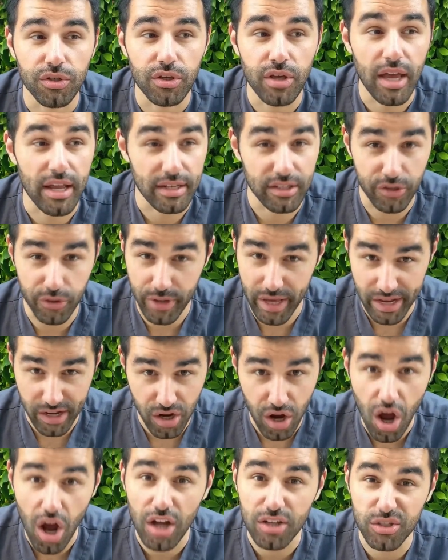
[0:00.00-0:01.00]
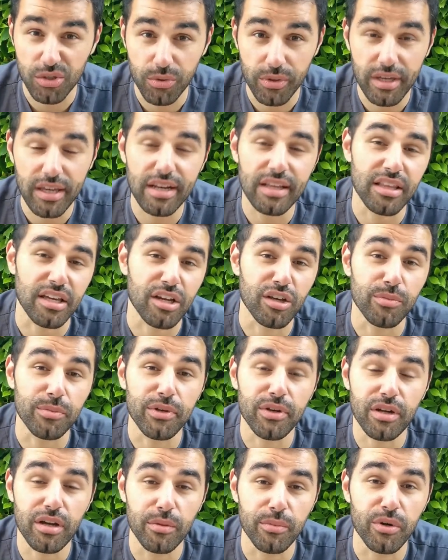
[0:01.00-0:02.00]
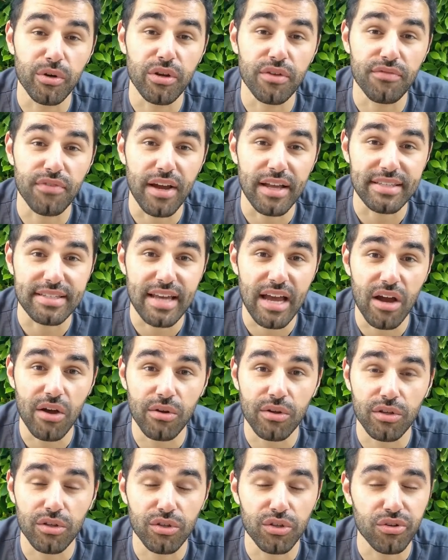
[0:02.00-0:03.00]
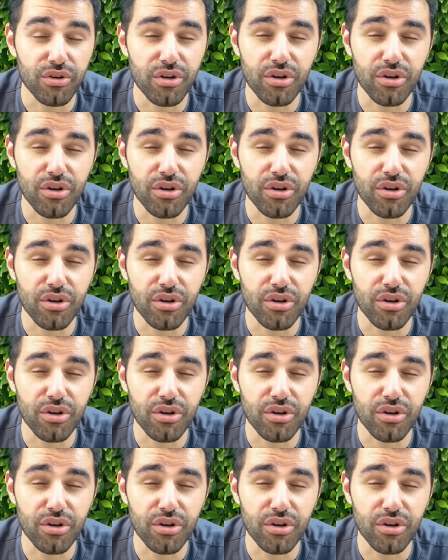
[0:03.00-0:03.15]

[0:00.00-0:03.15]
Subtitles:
and you get caught doing it and the community finds out, your